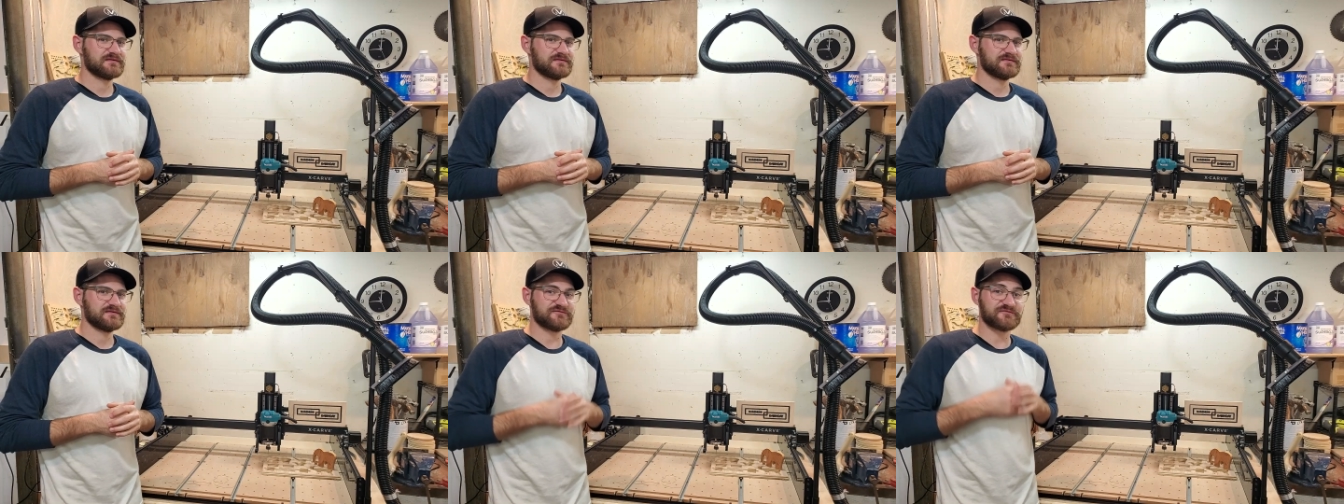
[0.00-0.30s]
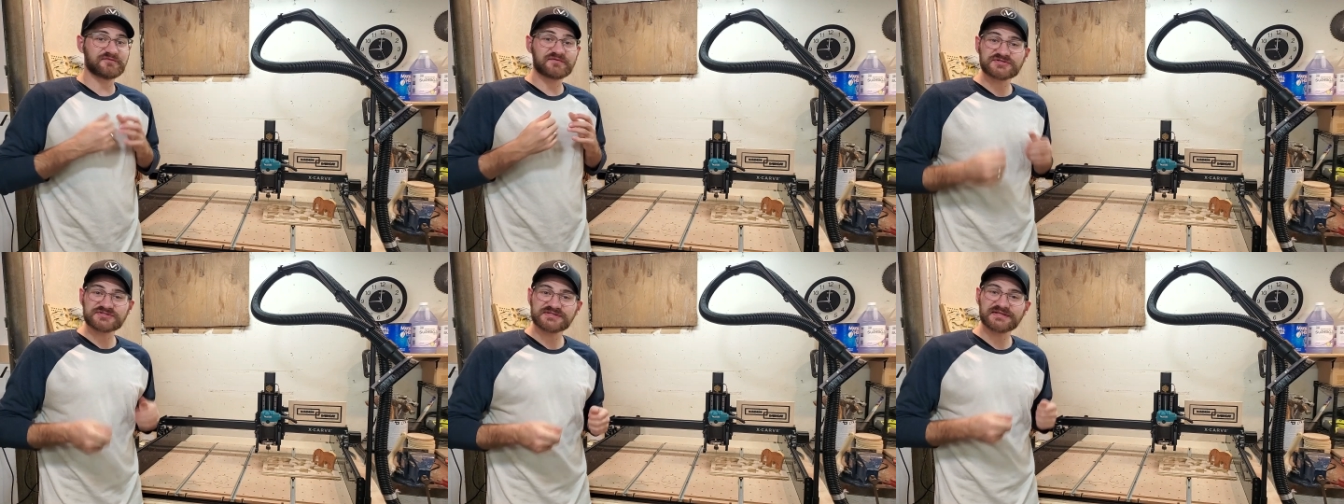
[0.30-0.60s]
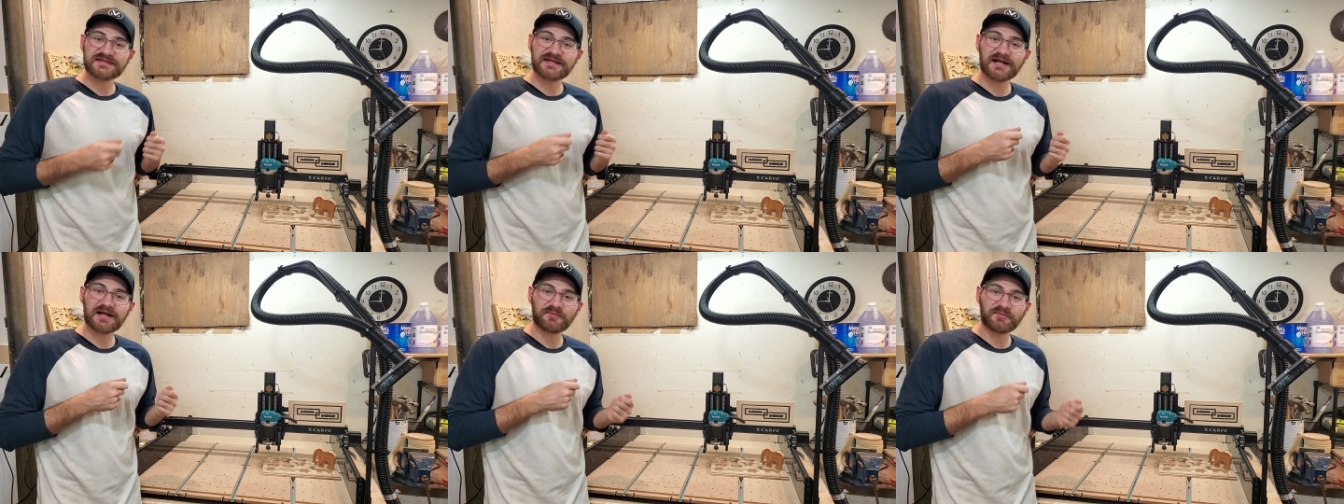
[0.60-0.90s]
The first
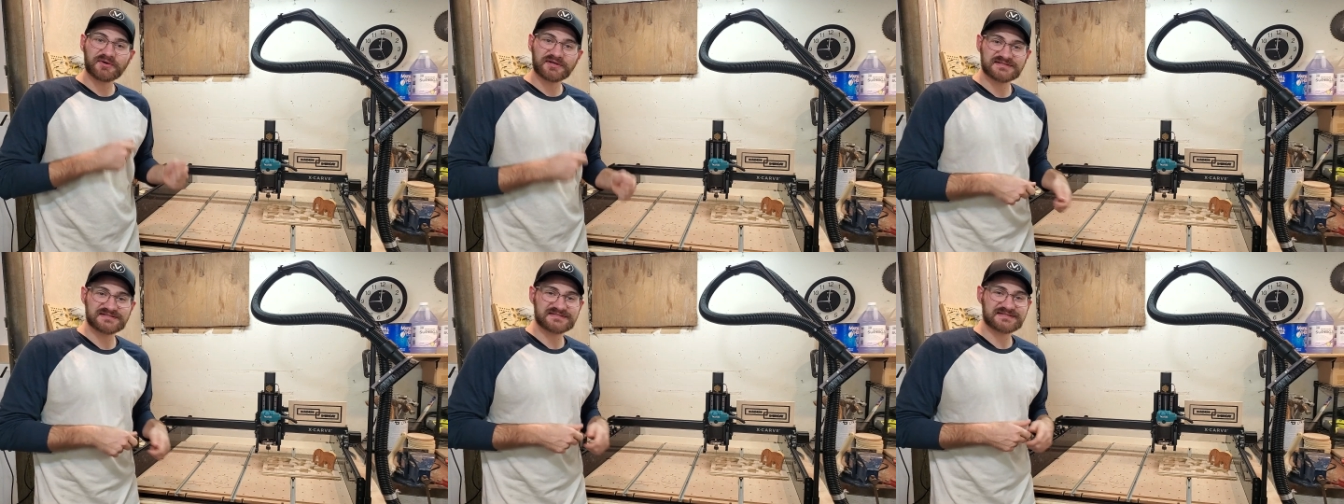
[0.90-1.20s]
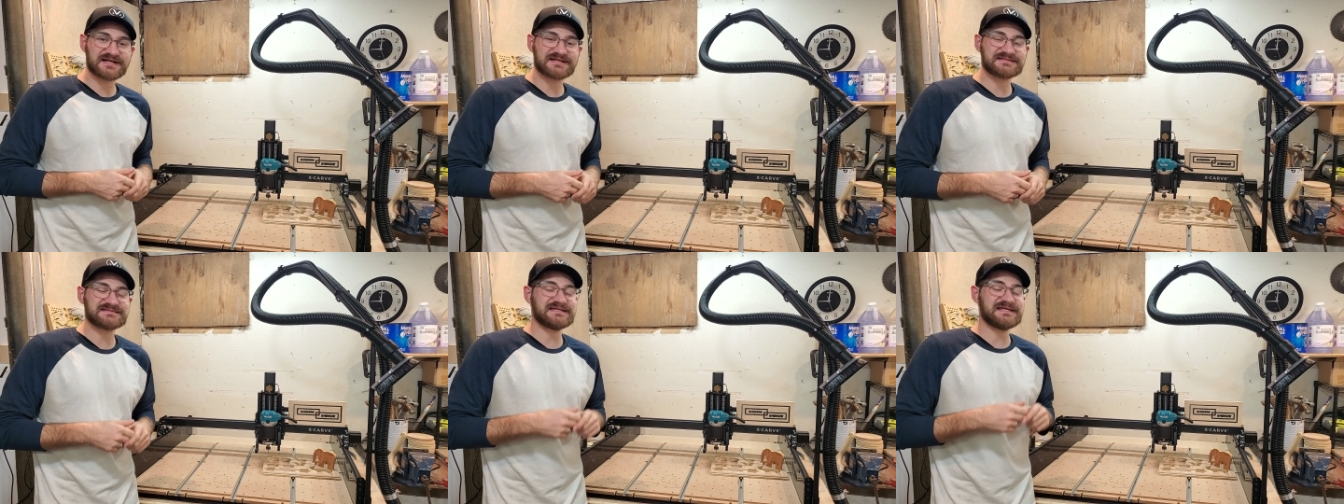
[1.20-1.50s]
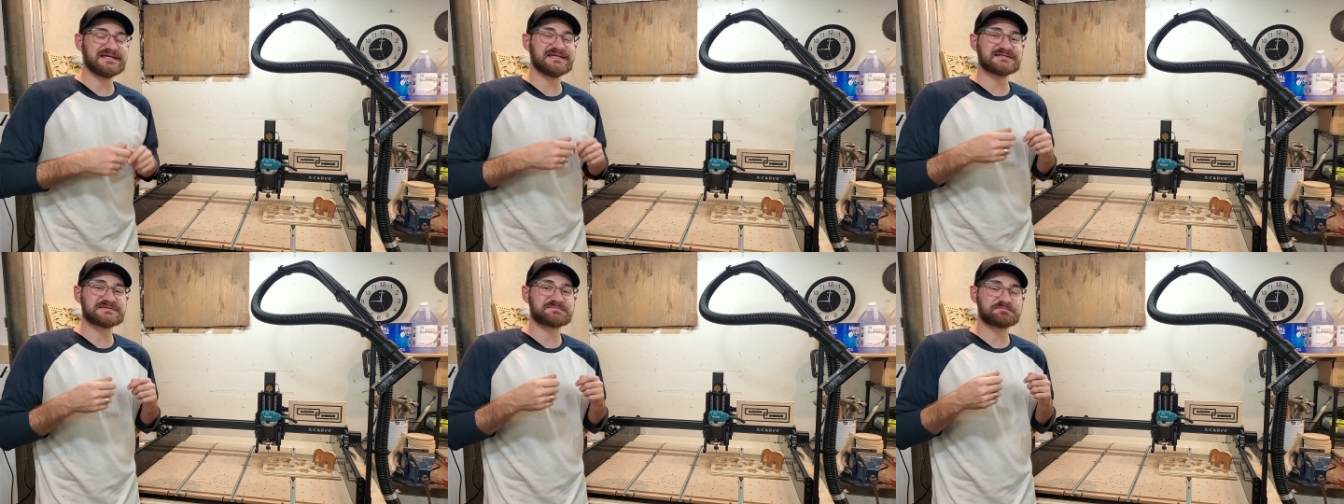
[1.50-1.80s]
thing that I want to discuss
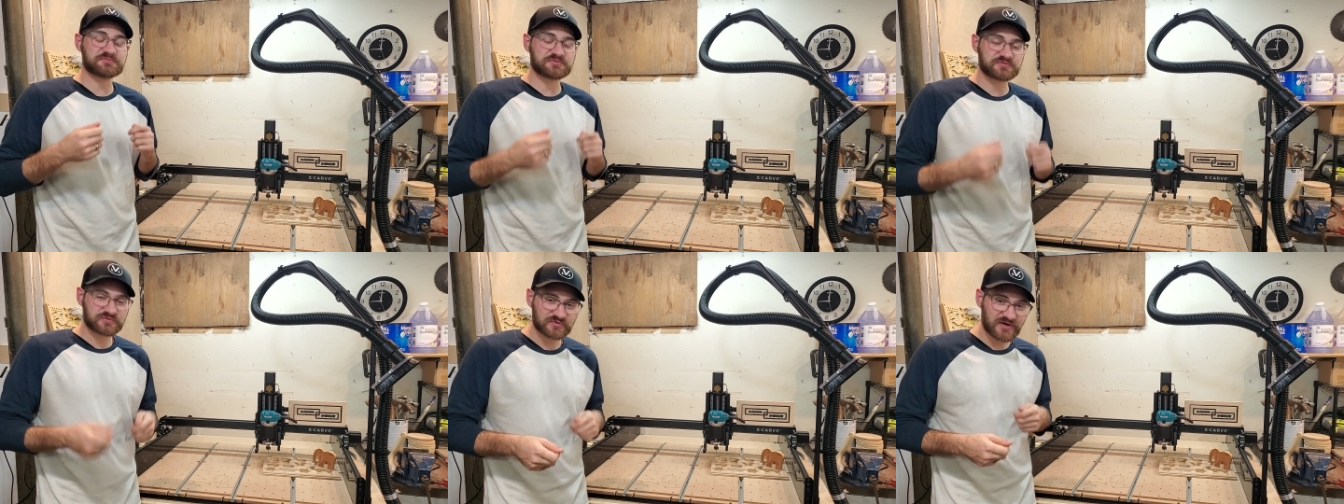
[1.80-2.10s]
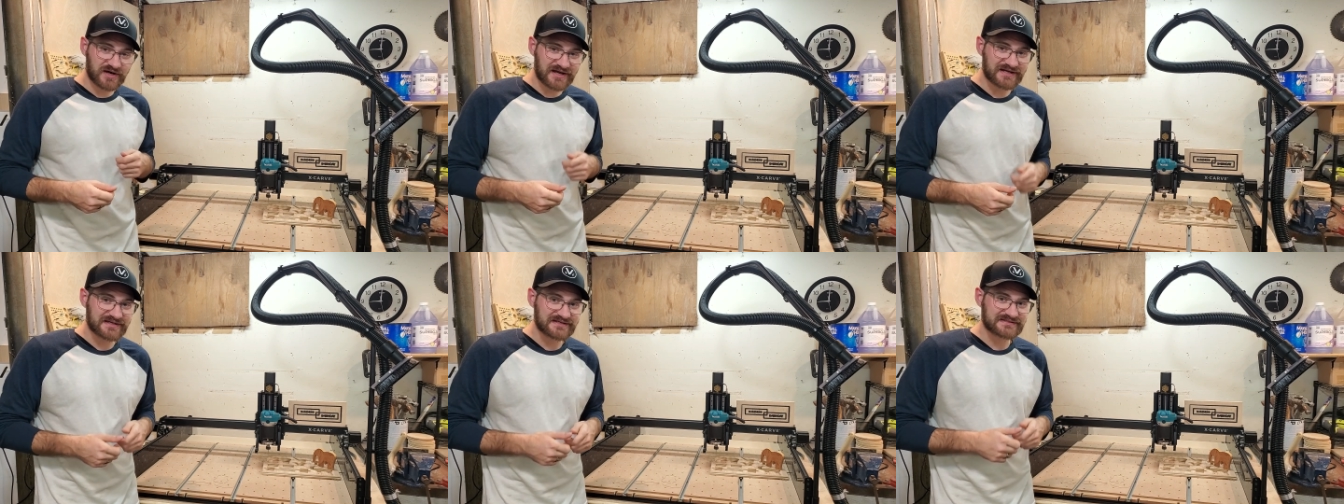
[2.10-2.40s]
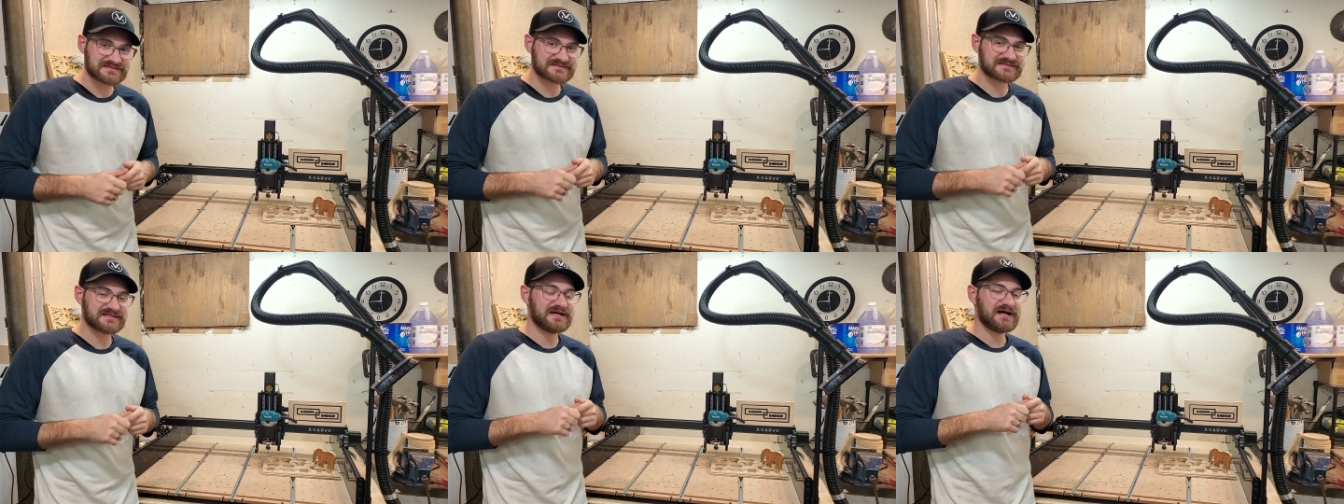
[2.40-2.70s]
is
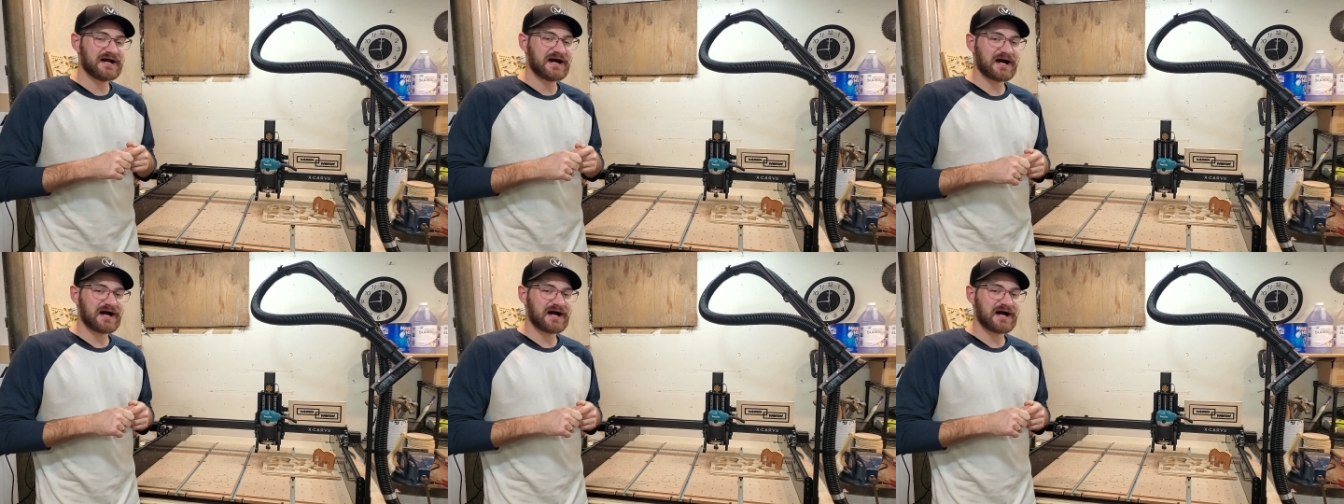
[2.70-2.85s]
price.